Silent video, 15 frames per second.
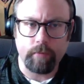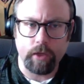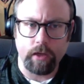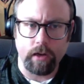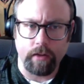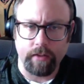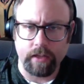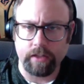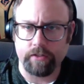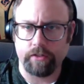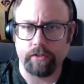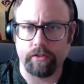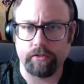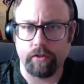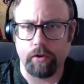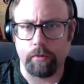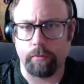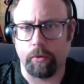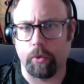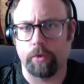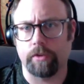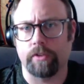And I think it's just so
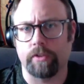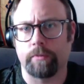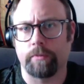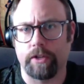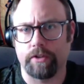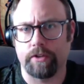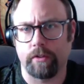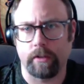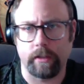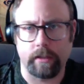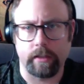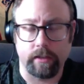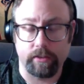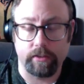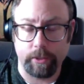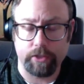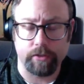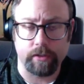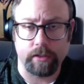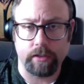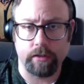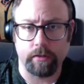important,
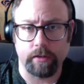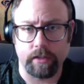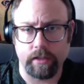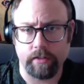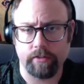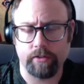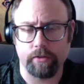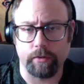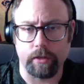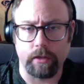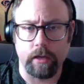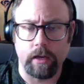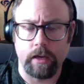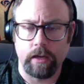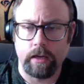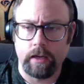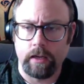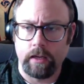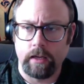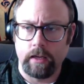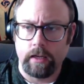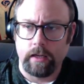especially in history.
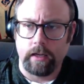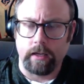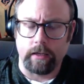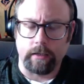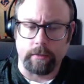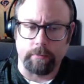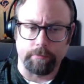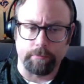And